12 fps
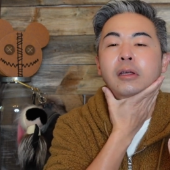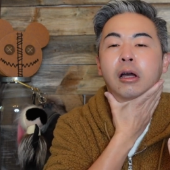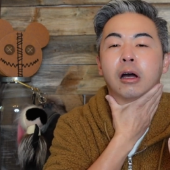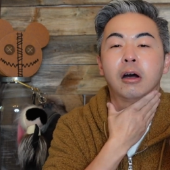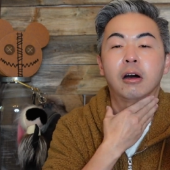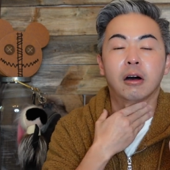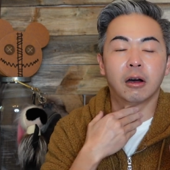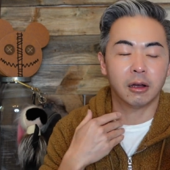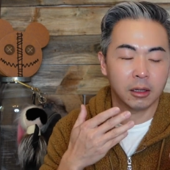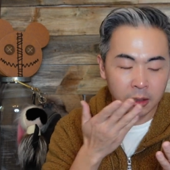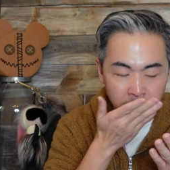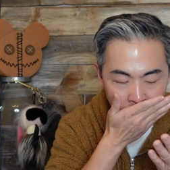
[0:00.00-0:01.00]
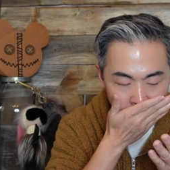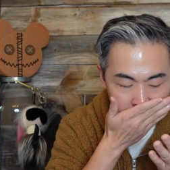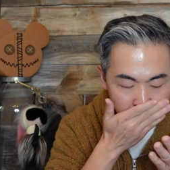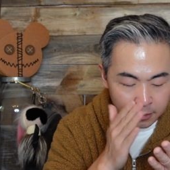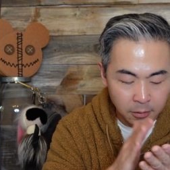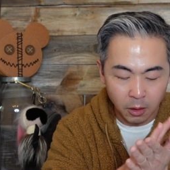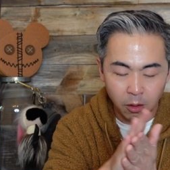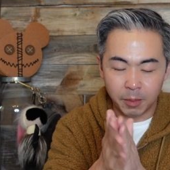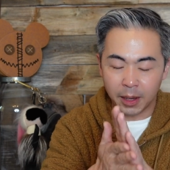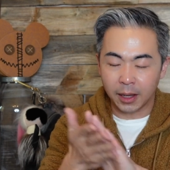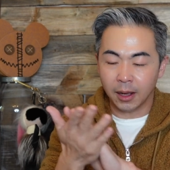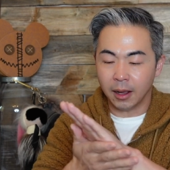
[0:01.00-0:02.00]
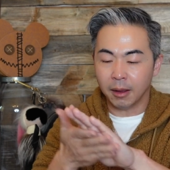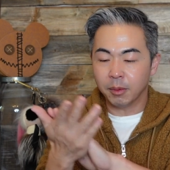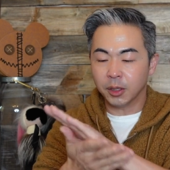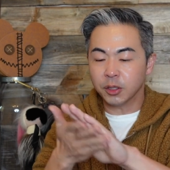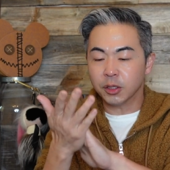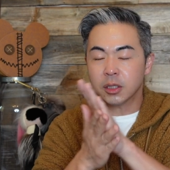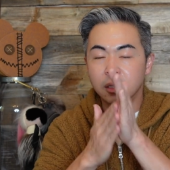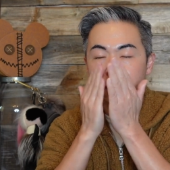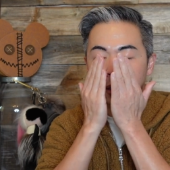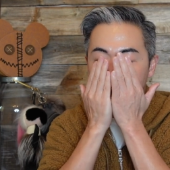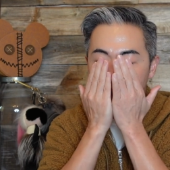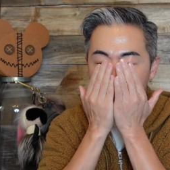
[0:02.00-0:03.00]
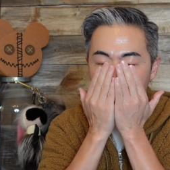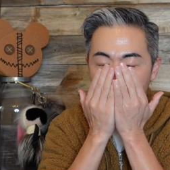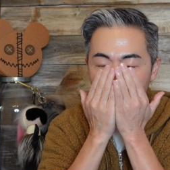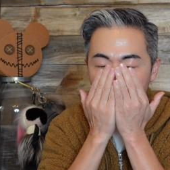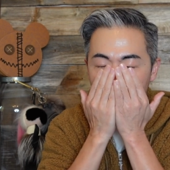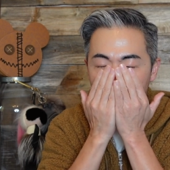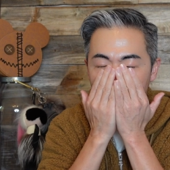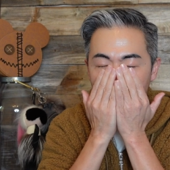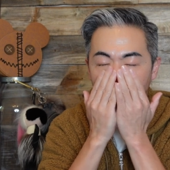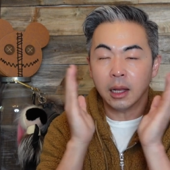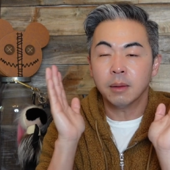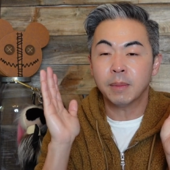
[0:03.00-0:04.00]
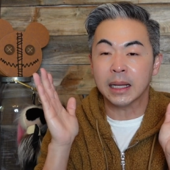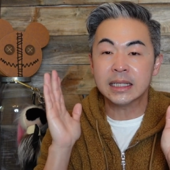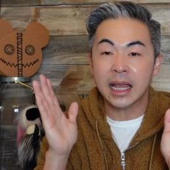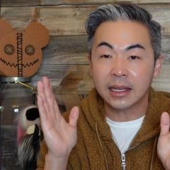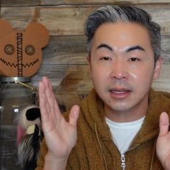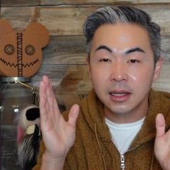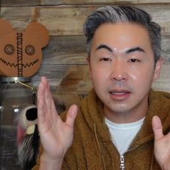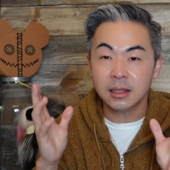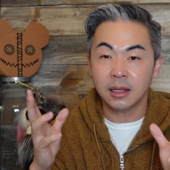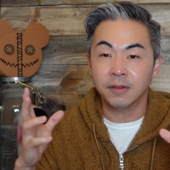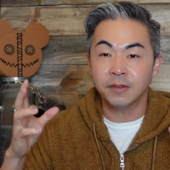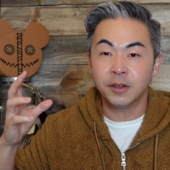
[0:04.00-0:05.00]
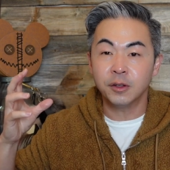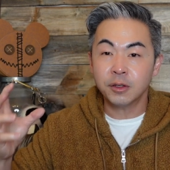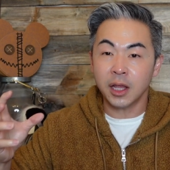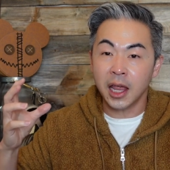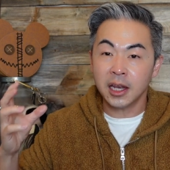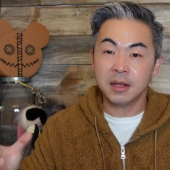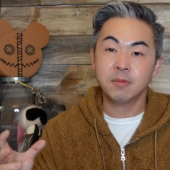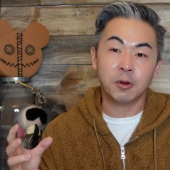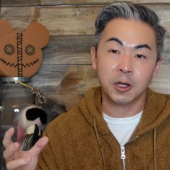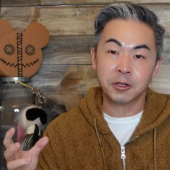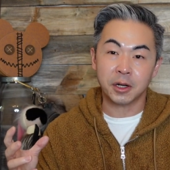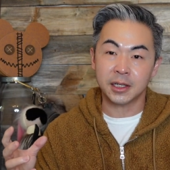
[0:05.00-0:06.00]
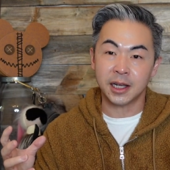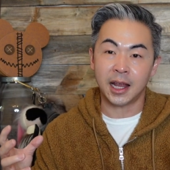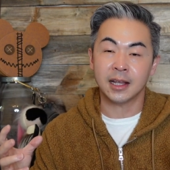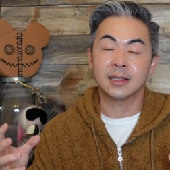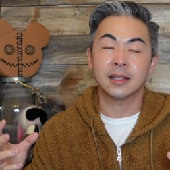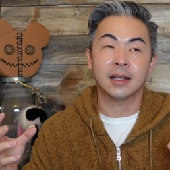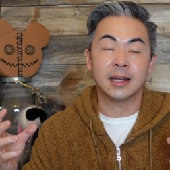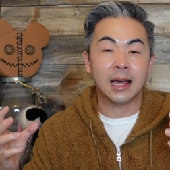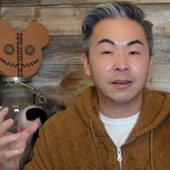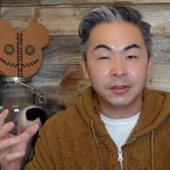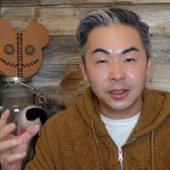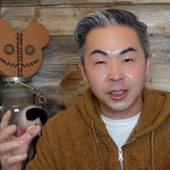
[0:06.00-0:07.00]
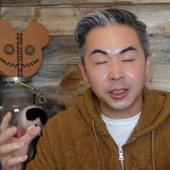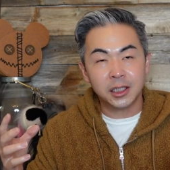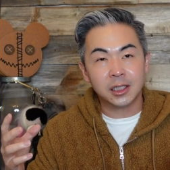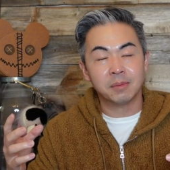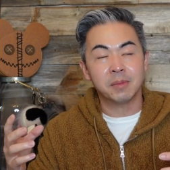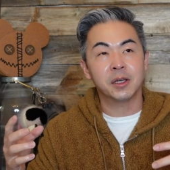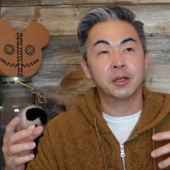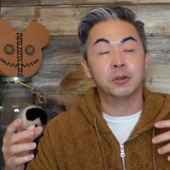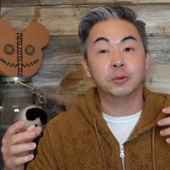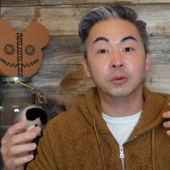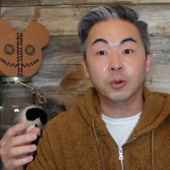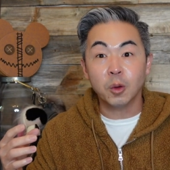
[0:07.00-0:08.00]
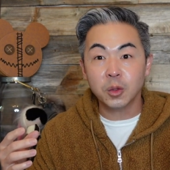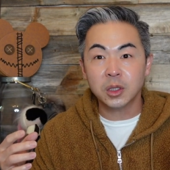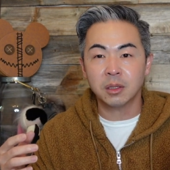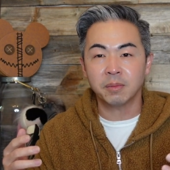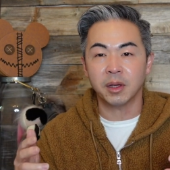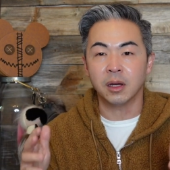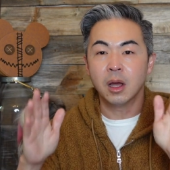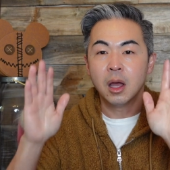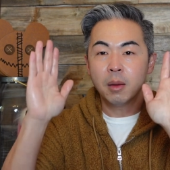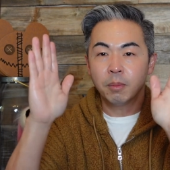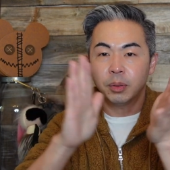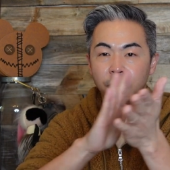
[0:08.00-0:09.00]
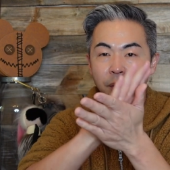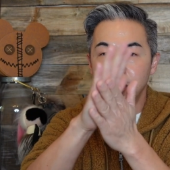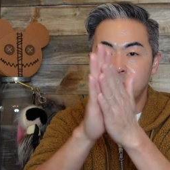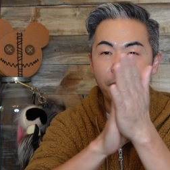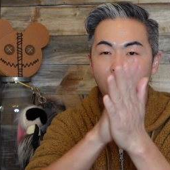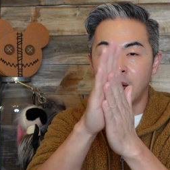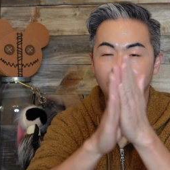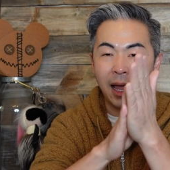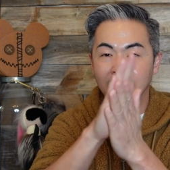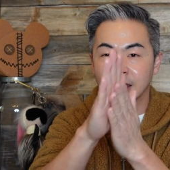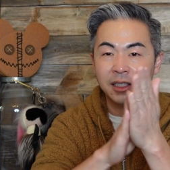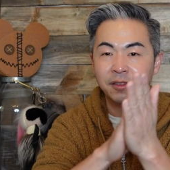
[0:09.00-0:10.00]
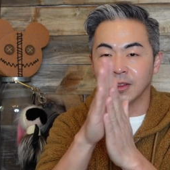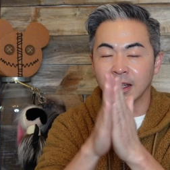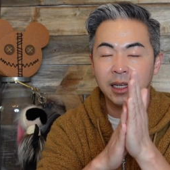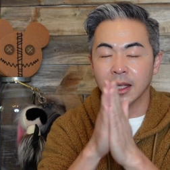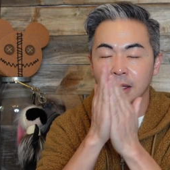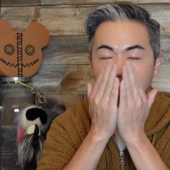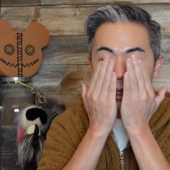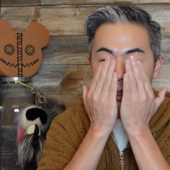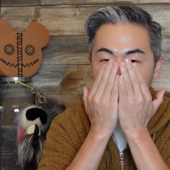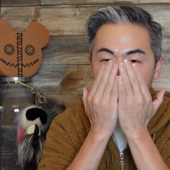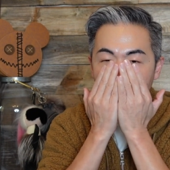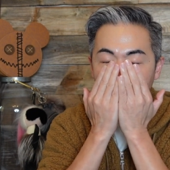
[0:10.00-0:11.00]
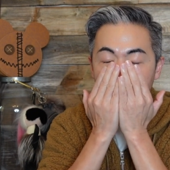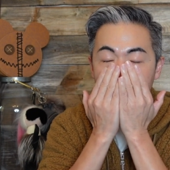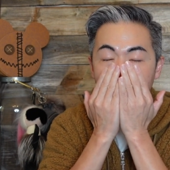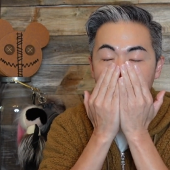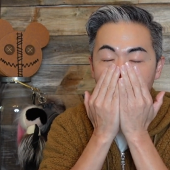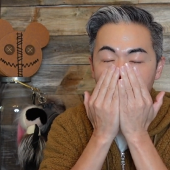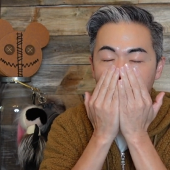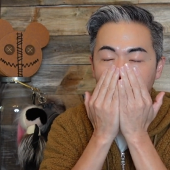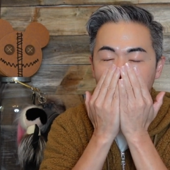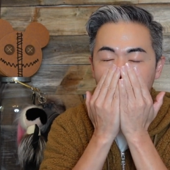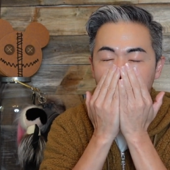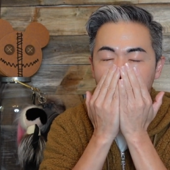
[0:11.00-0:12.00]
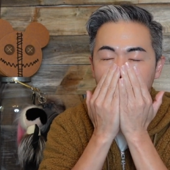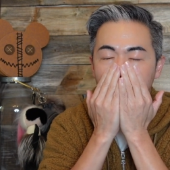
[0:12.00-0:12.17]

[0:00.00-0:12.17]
Oh, oh my God, I'm gonna just, and my technique is if you use any moisturizer has a lavender smell, rose smell, put in your palm, activate it, inhale,